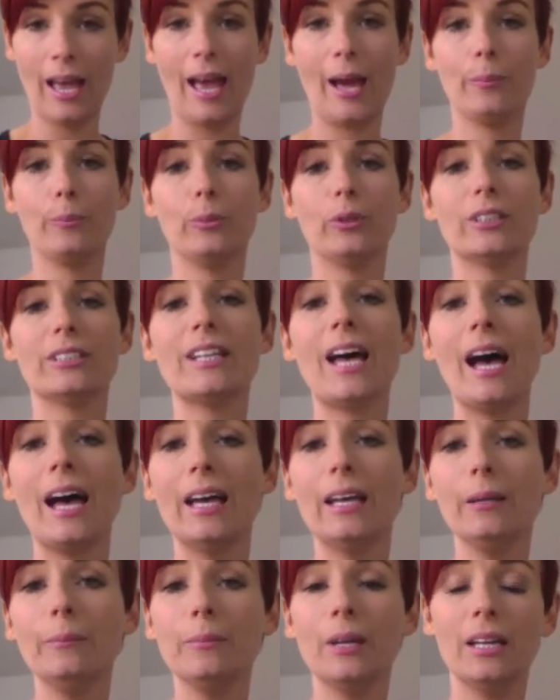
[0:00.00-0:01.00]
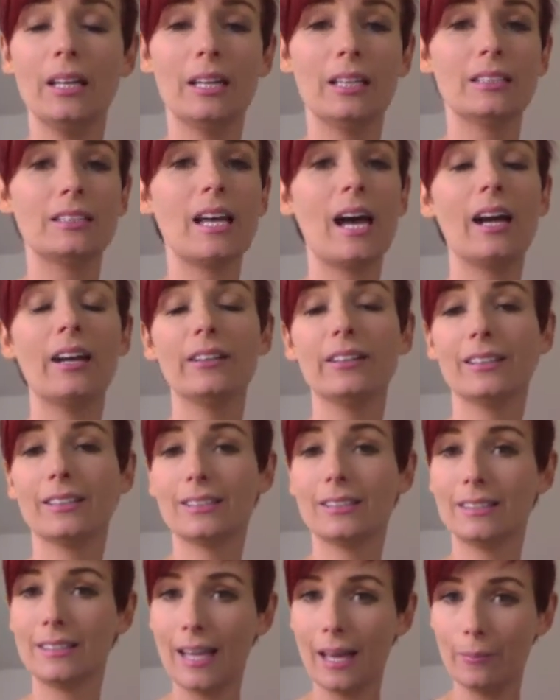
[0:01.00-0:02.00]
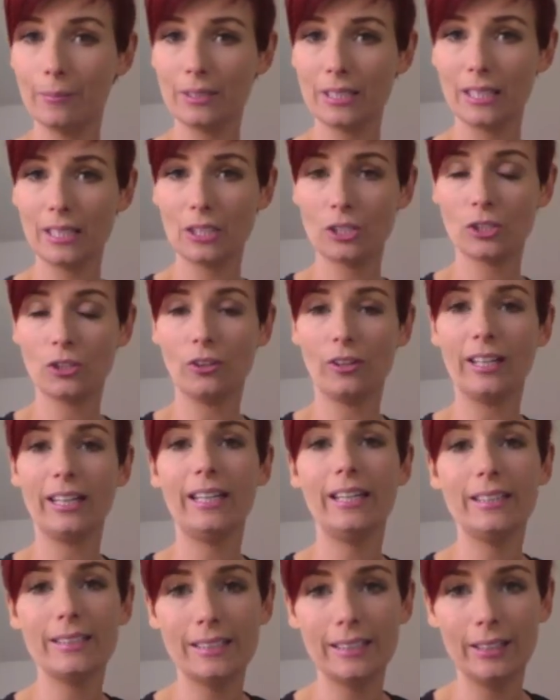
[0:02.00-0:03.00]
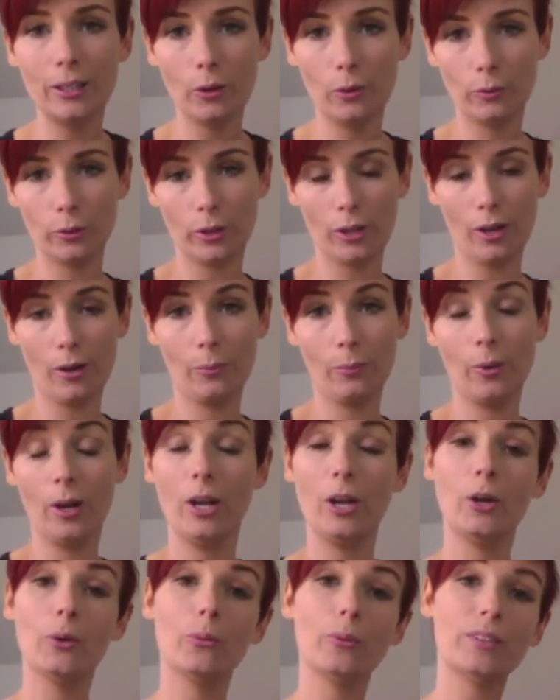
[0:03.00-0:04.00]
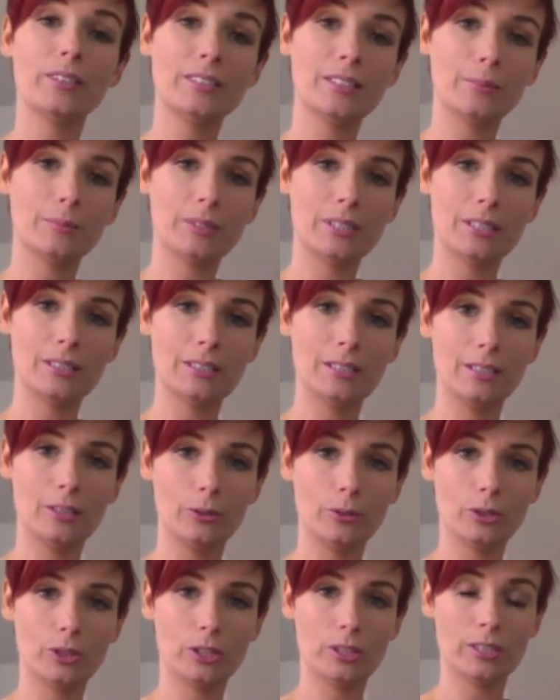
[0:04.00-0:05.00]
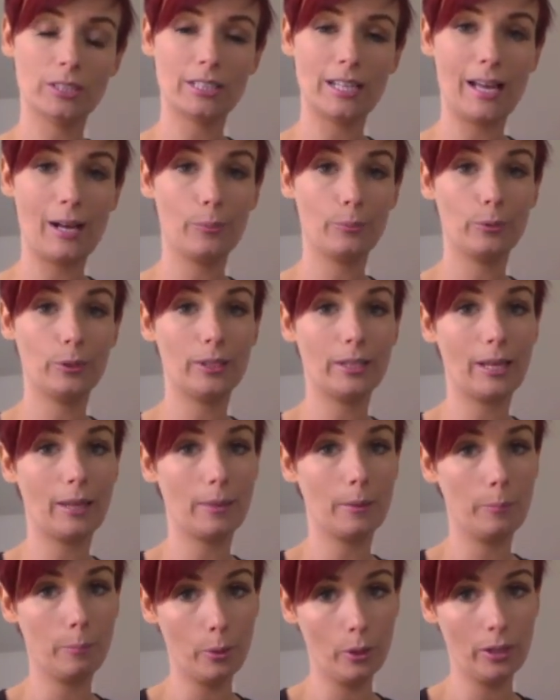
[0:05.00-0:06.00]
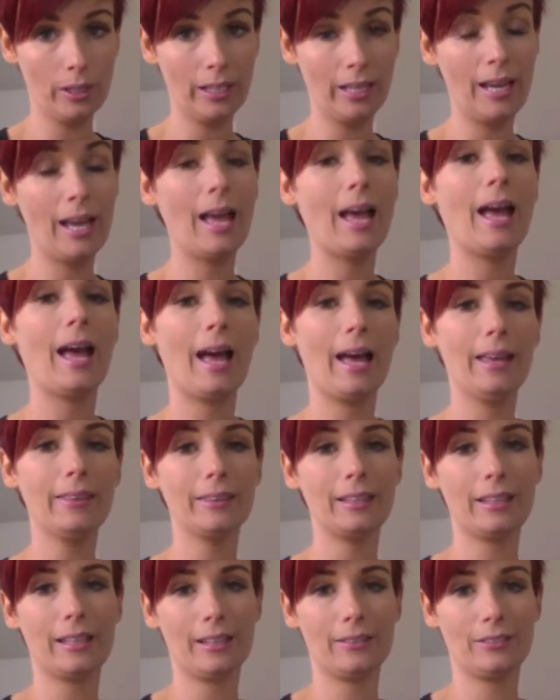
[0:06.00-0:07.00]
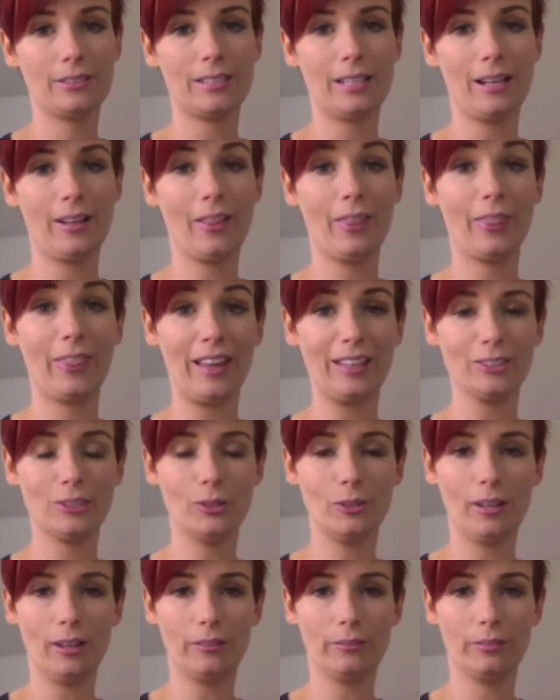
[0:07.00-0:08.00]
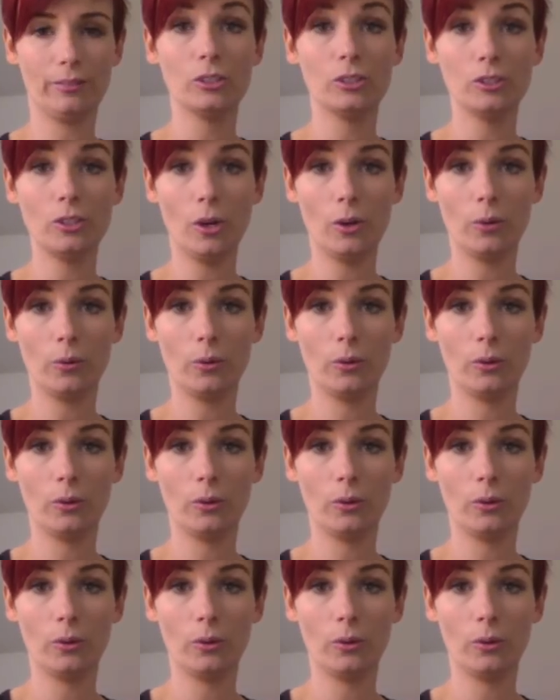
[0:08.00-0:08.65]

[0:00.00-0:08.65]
and where time, tiredness, and temptation are easily overcome with tips and solutions to help you to get the body and the lifestyle that you love. So,